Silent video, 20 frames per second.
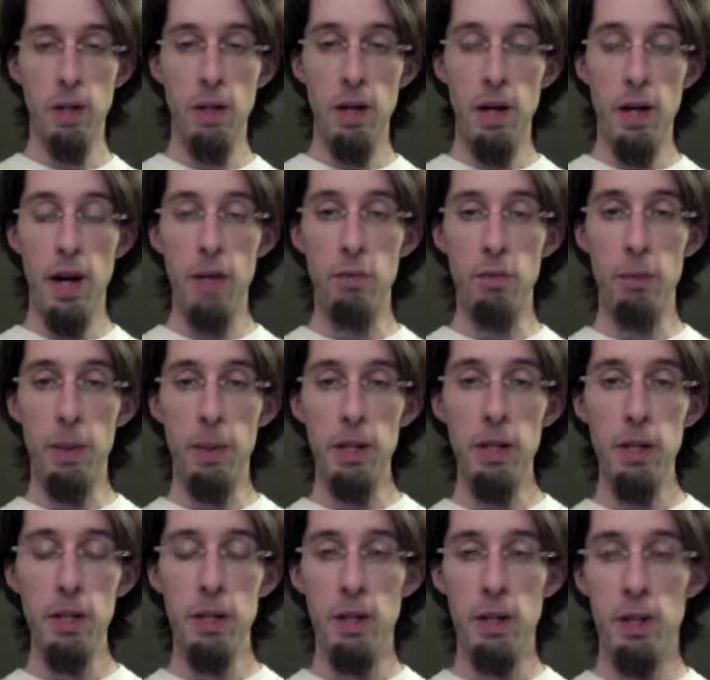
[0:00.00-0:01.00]
Hi
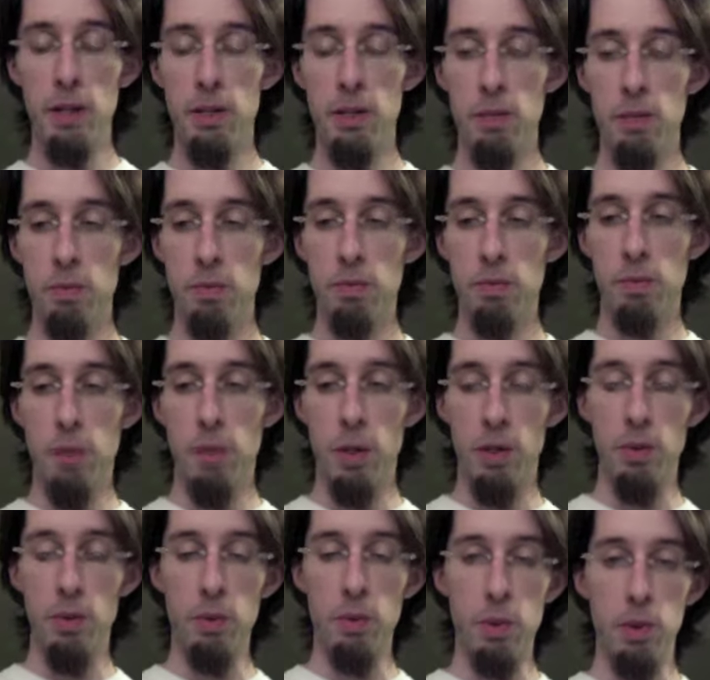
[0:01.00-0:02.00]
everybody, just
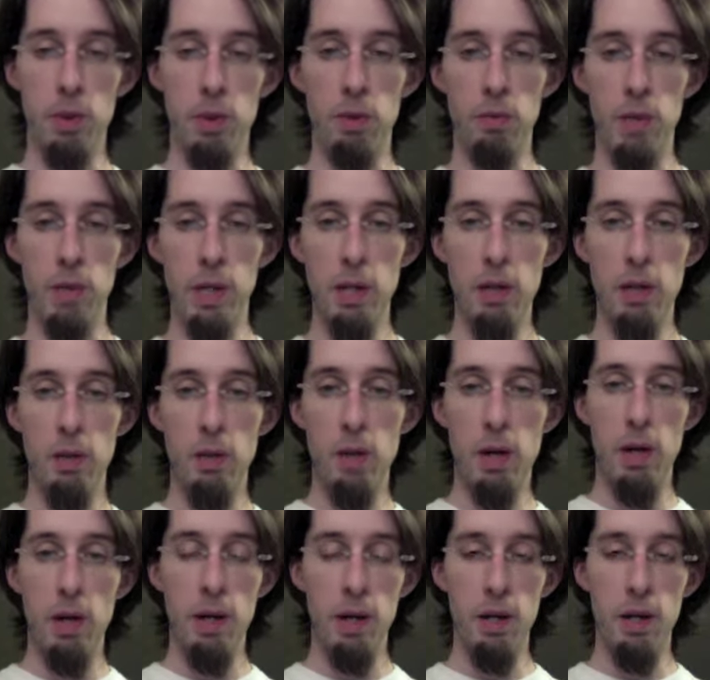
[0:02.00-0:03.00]
wanted to do a little video
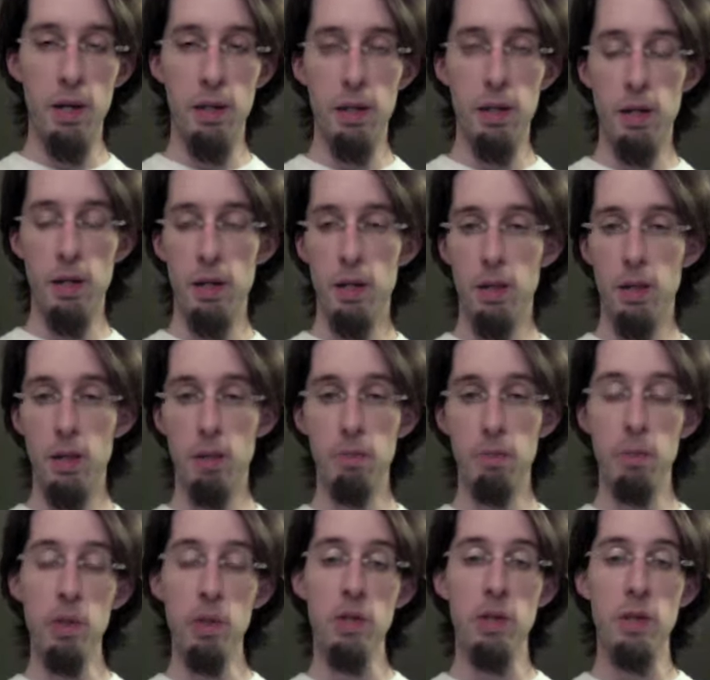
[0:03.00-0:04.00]
on the
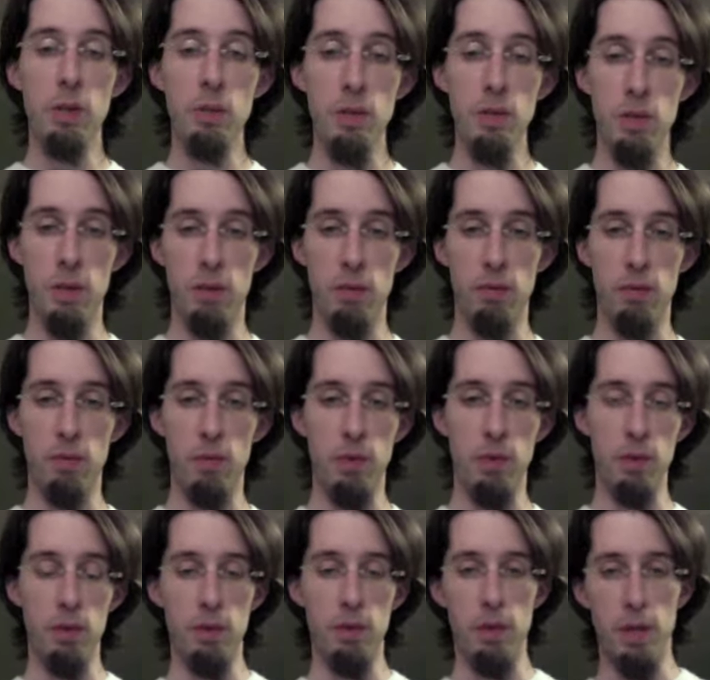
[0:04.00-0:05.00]
books I'm using
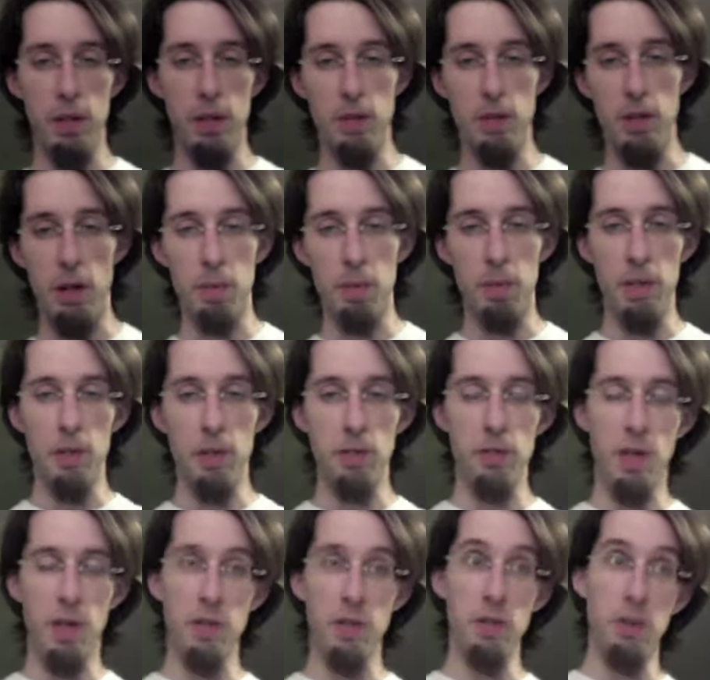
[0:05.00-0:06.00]
for learning
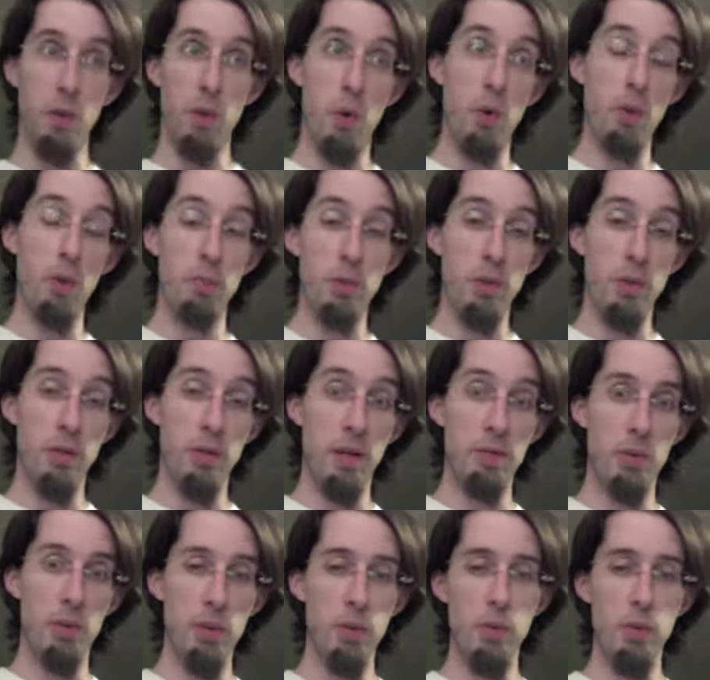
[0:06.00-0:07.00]
Japanese. Actually, all the books
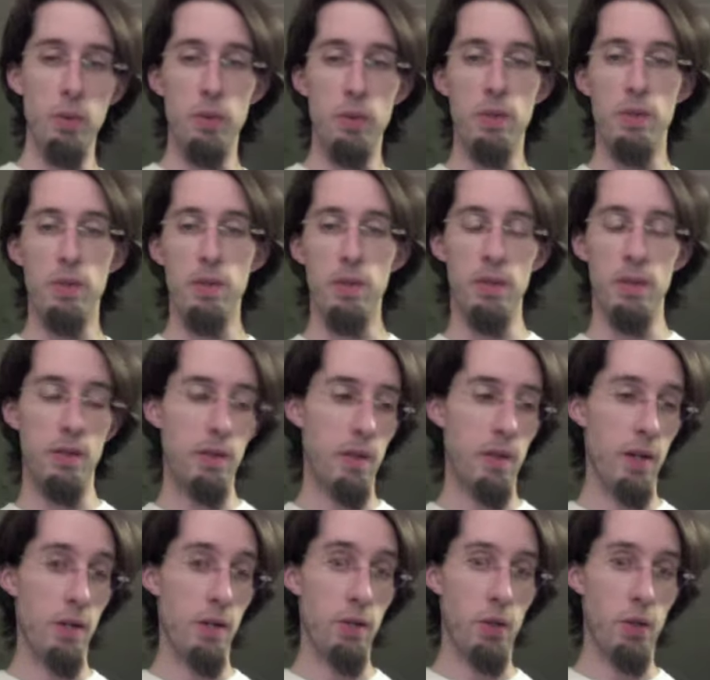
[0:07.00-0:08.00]
I've used
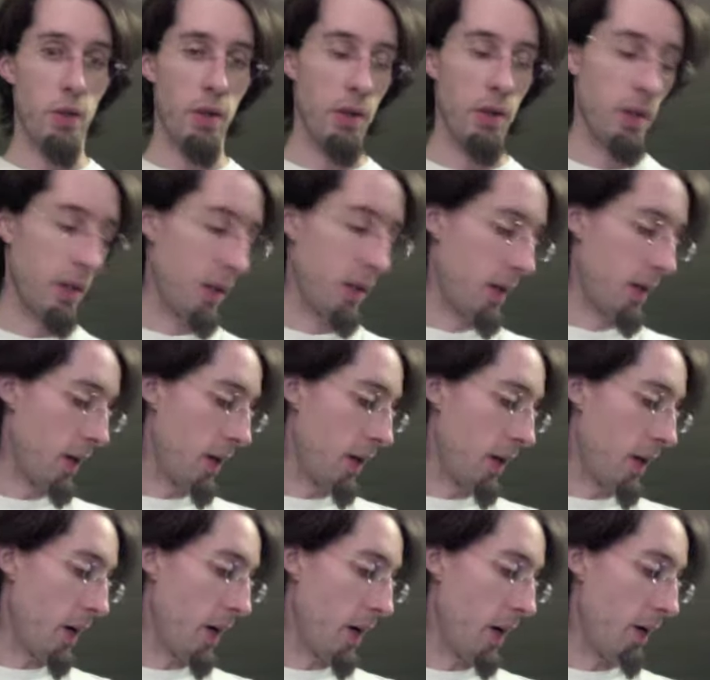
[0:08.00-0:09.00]
since I started.
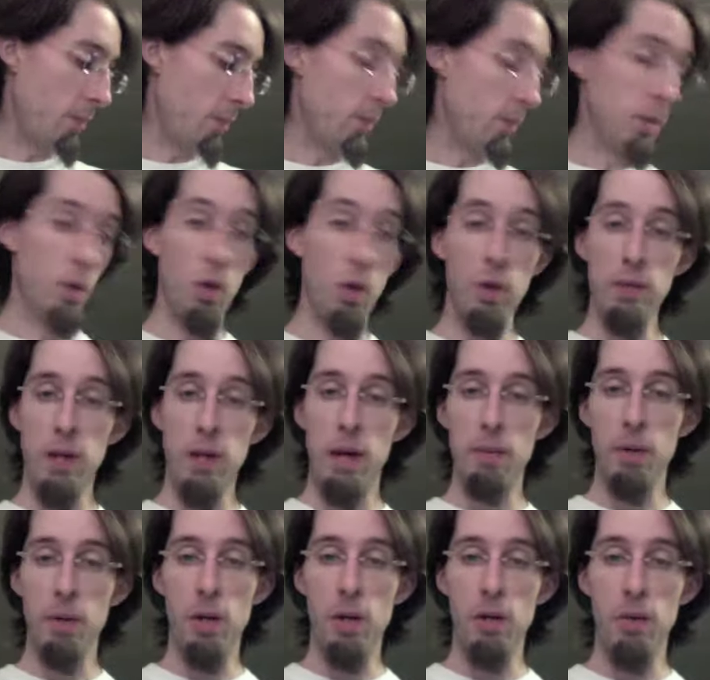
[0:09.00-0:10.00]
Long
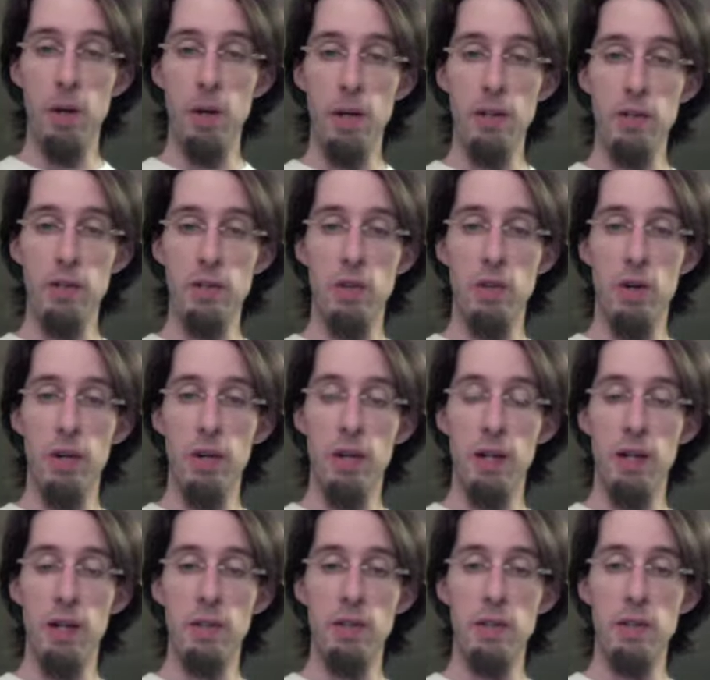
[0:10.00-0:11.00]
time ago when I just started
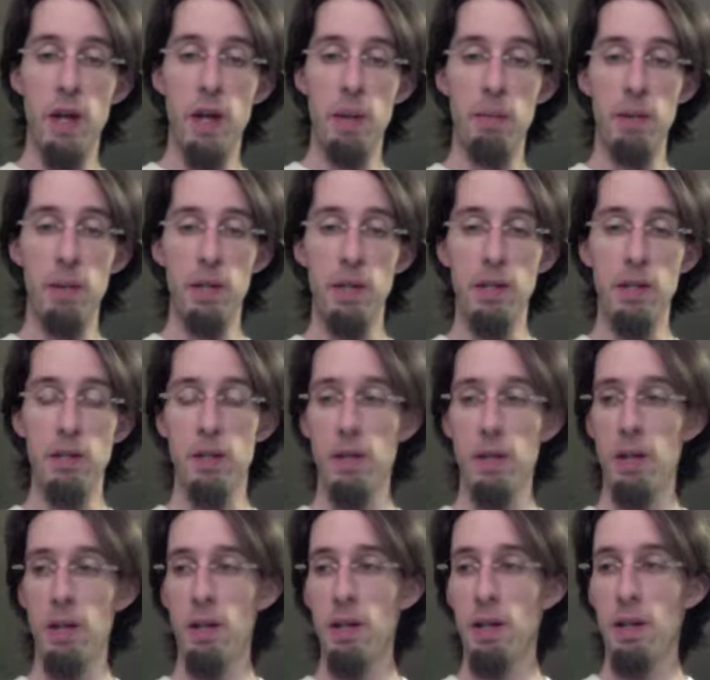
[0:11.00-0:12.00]
getting into Japanese, I